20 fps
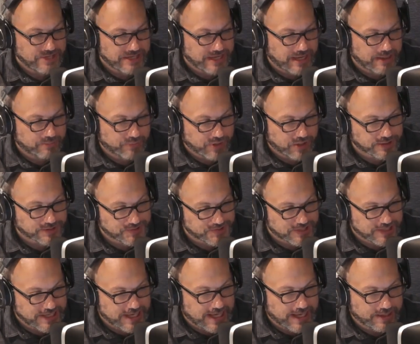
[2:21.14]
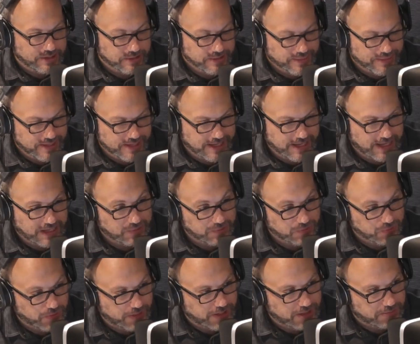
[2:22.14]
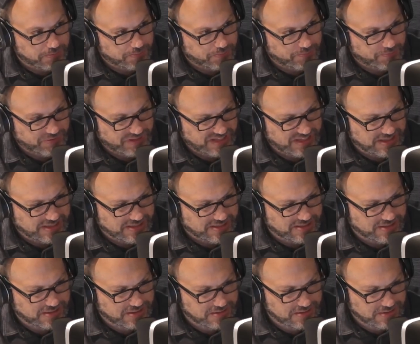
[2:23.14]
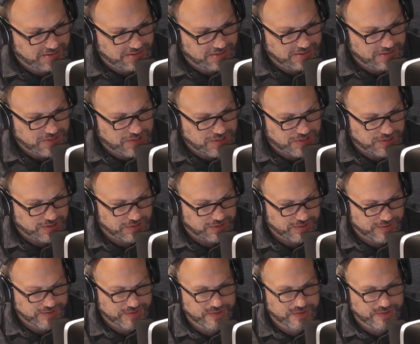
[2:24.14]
I mean, I, personally, I don't think I would wear Sam. Red, I mean, the red